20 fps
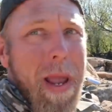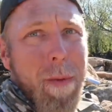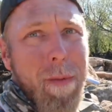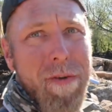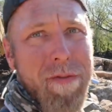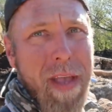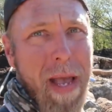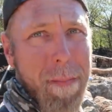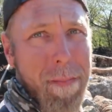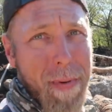wait.
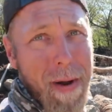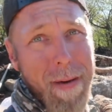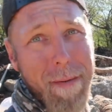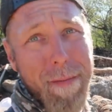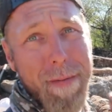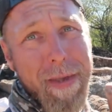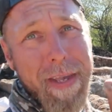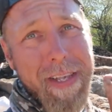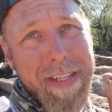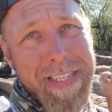We've got
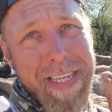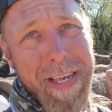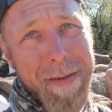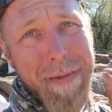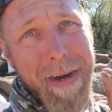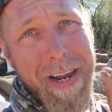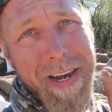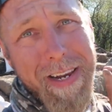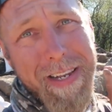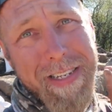probably
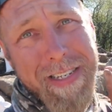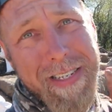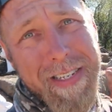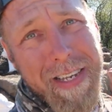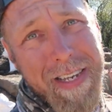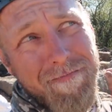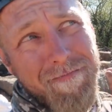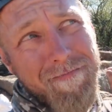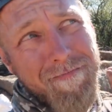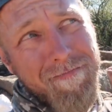T
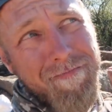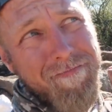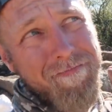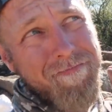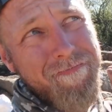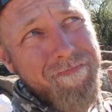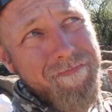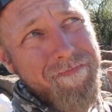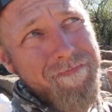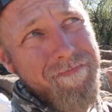minus,
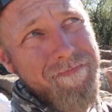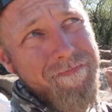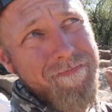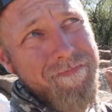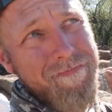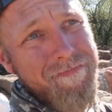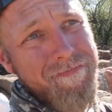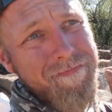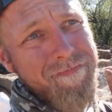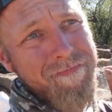
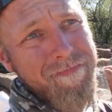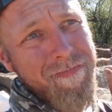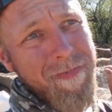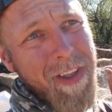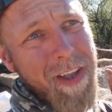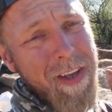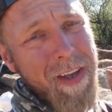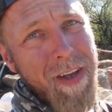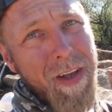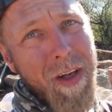
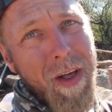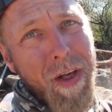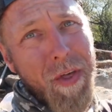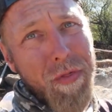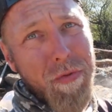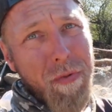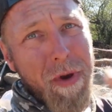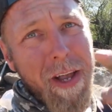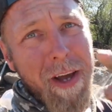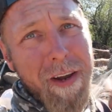
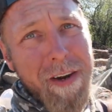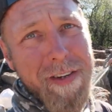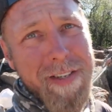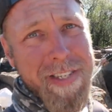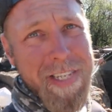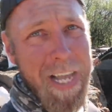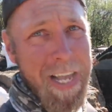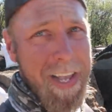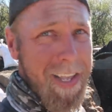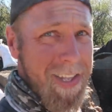mm,
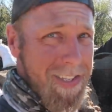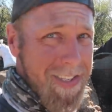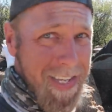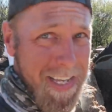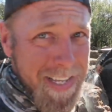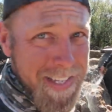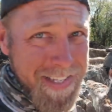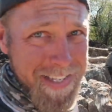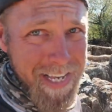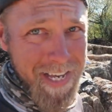300
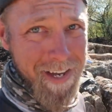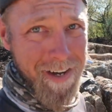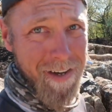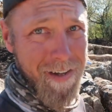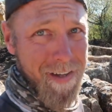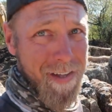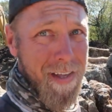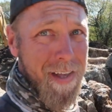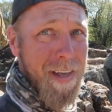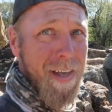seconds until